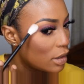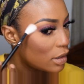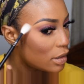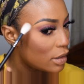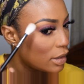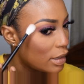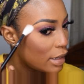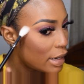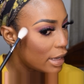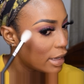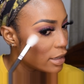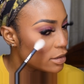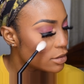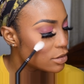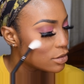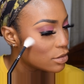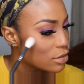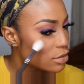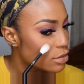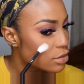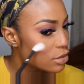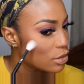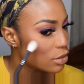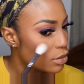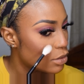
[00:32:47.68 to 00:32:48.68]
like
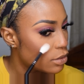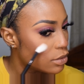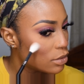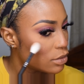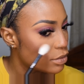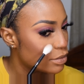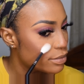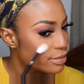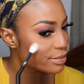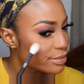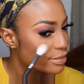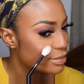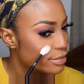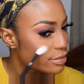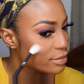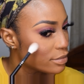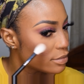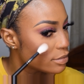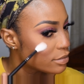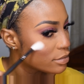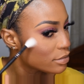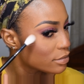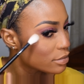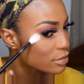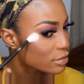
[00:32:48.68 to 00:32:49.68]
so,
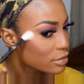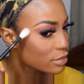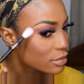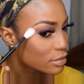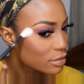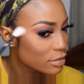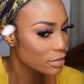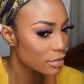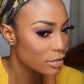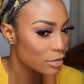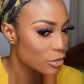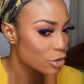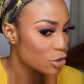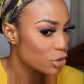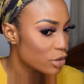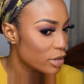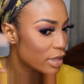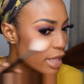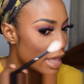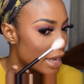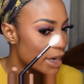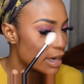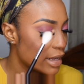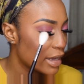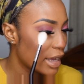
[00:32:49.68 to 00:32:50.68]
so
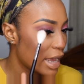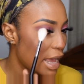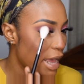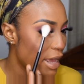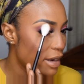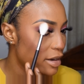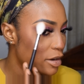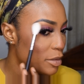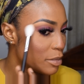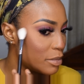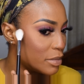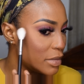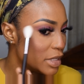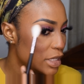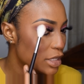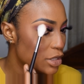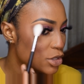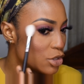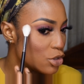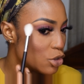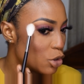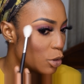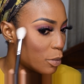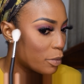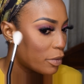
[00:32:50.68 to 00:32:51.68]
that it kind of
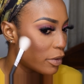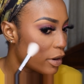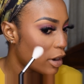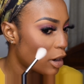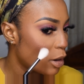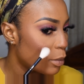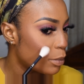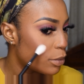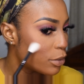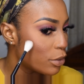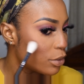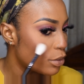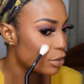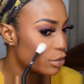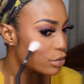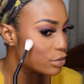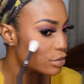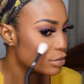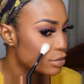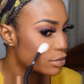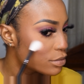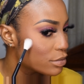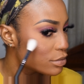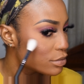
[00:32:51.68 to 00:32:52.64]
meets your brow bone,